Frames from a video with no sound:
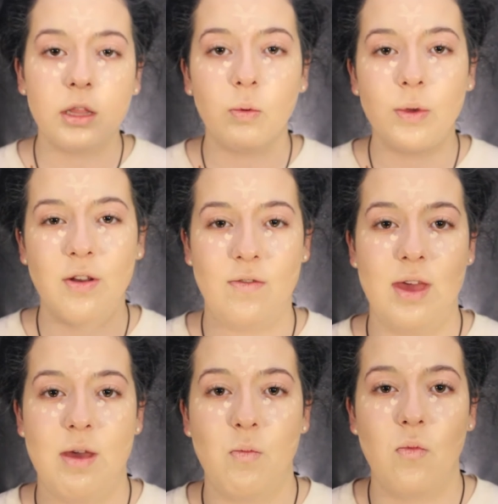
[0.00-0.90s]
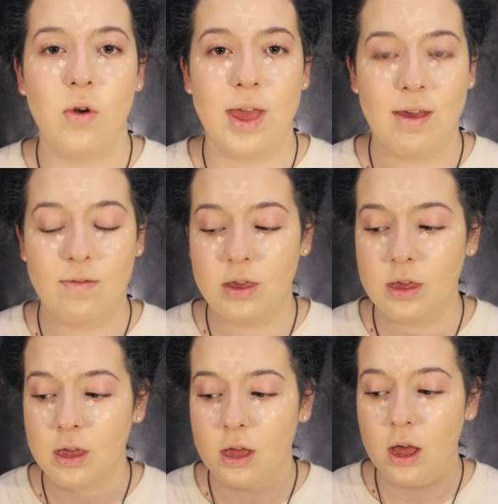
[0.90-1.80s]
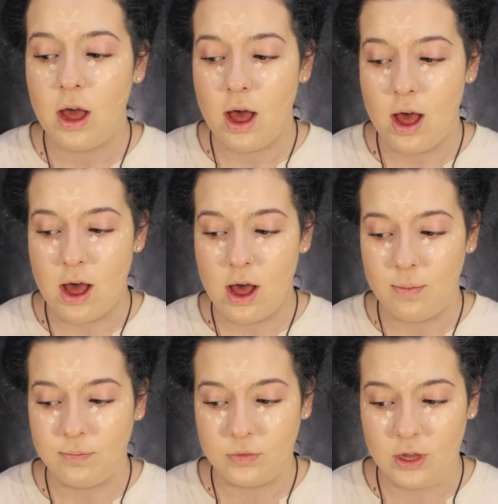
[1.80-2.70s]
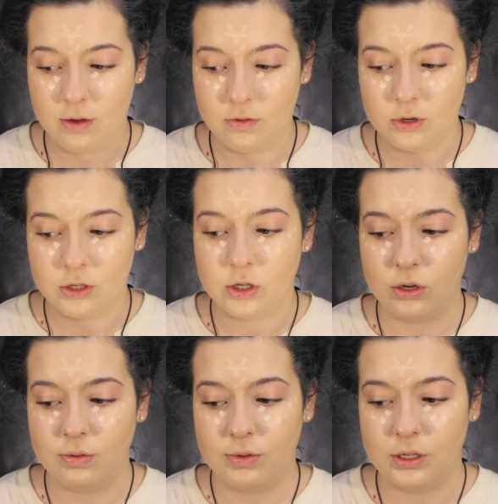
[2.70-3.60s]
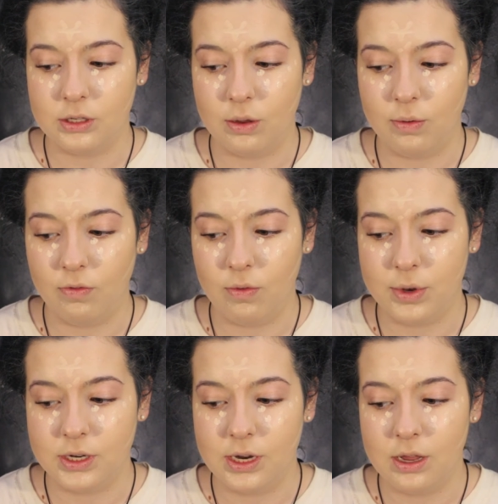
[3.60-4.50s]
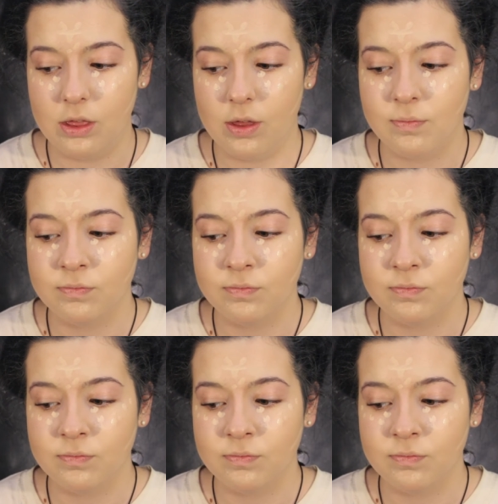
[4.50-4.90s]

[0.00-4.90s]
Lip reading: a little bit of the more heavy coverage, oh, that's coming from underneath,